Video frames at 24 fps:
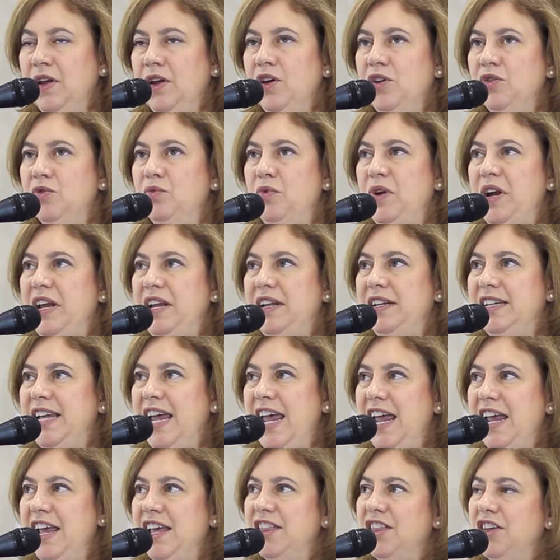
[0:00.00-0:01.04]
We
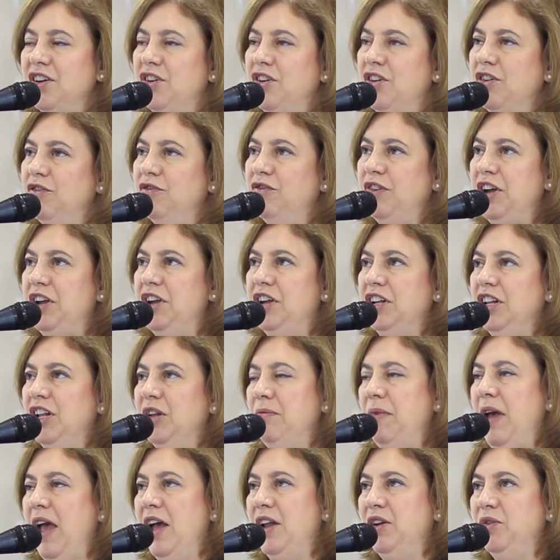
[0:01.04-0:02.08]
take the curriculum
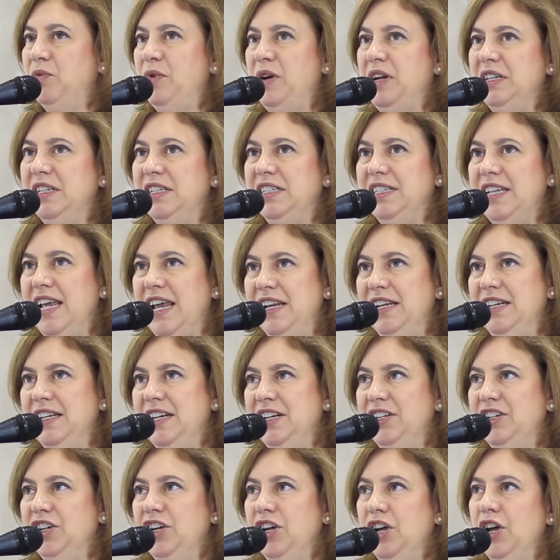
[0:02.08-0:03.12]
and we send it
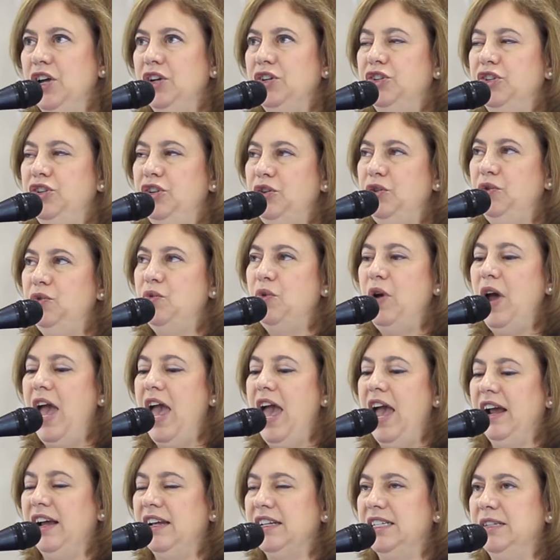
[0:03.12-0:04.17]
to
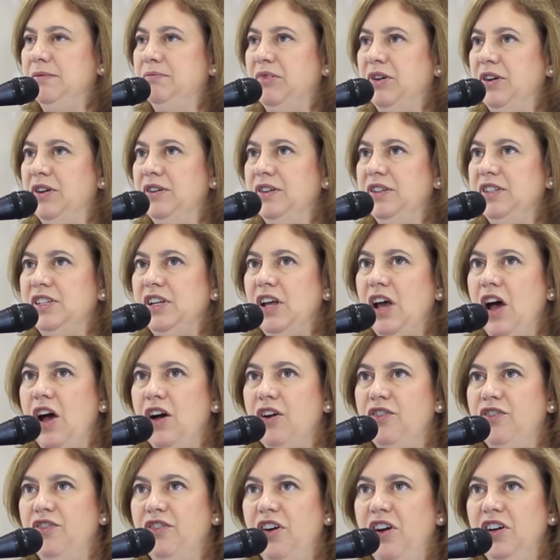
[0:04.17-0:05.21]
experts
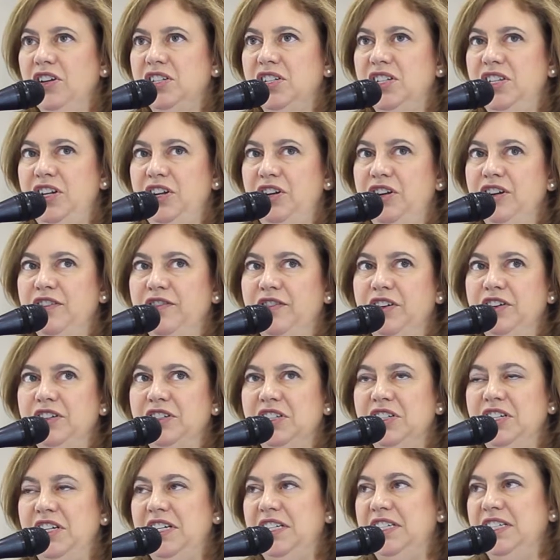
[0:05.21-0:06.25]
across the
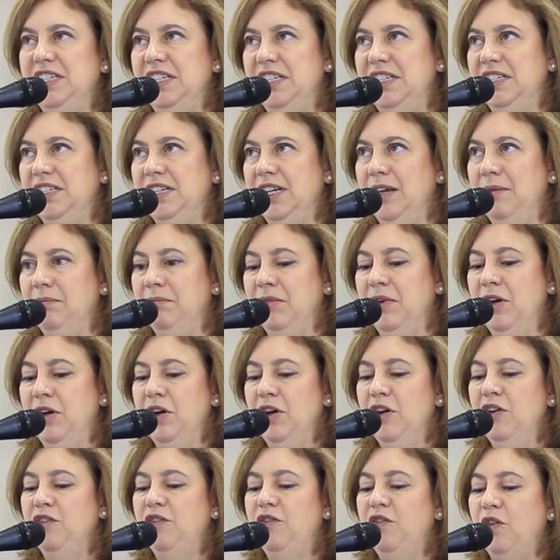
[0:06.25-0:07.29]
university system
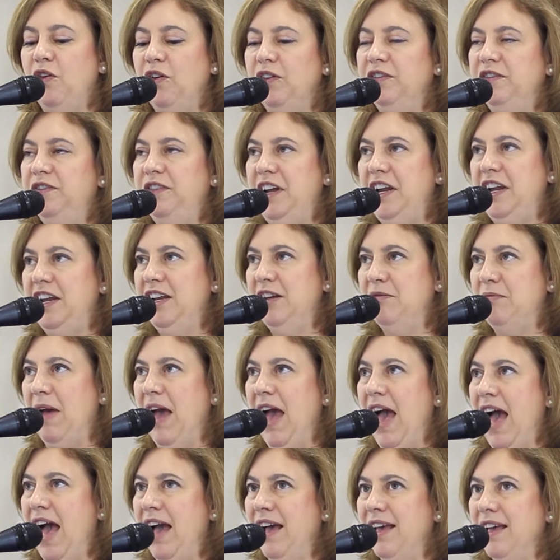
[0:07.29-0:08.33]
for
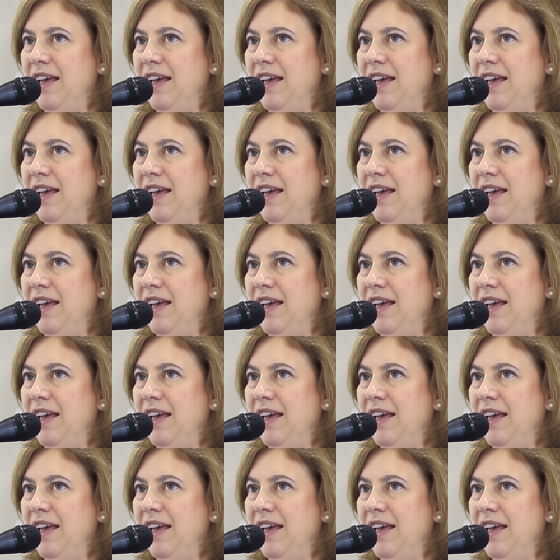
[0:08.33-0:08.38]
feedback.